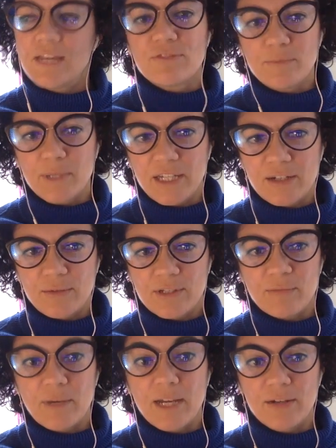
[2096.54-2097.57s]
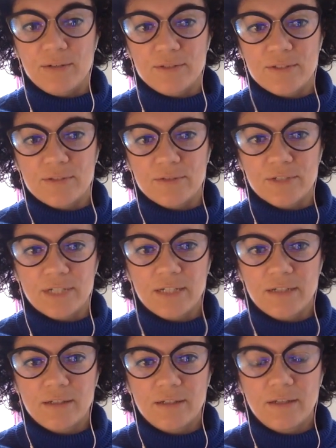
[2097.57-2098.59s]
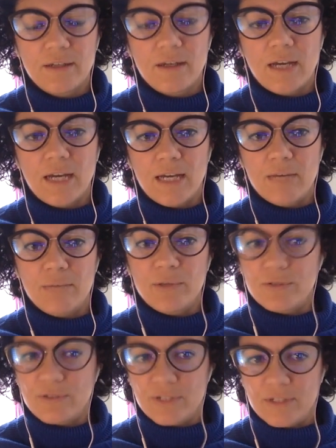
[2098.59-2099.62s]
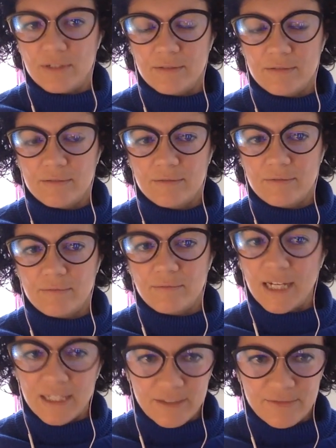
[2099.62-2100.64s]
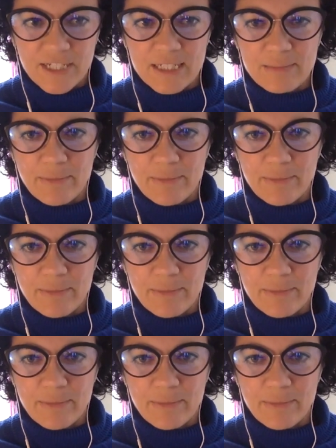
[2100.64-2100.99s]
get familiar with my own story, both in my lived